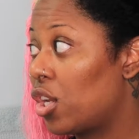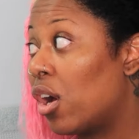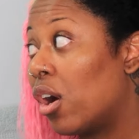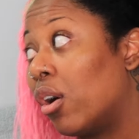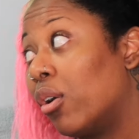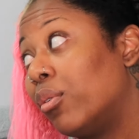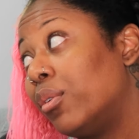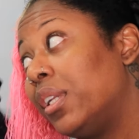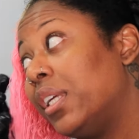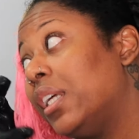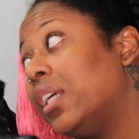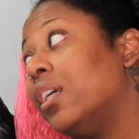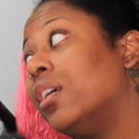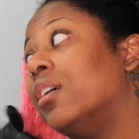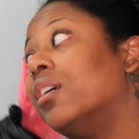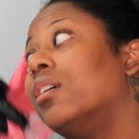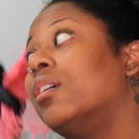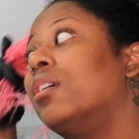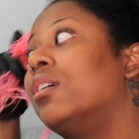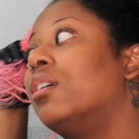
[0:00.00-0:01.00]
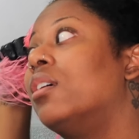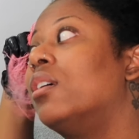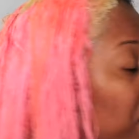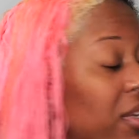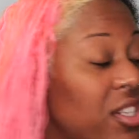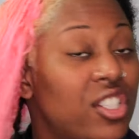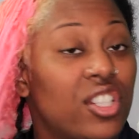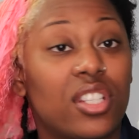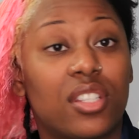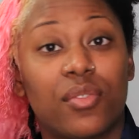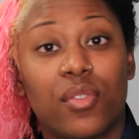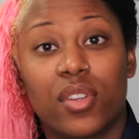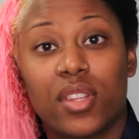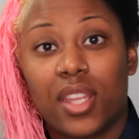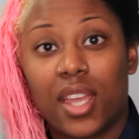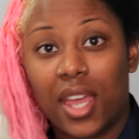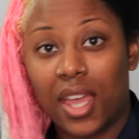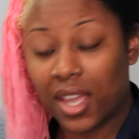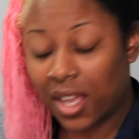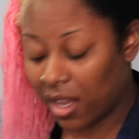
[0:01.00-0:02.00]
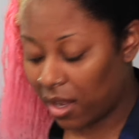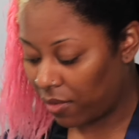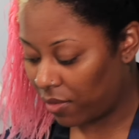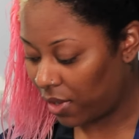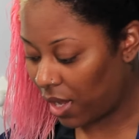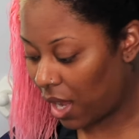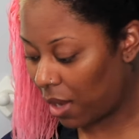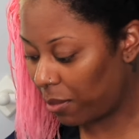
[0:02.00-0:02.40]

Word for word: toning, but just for the heck of it,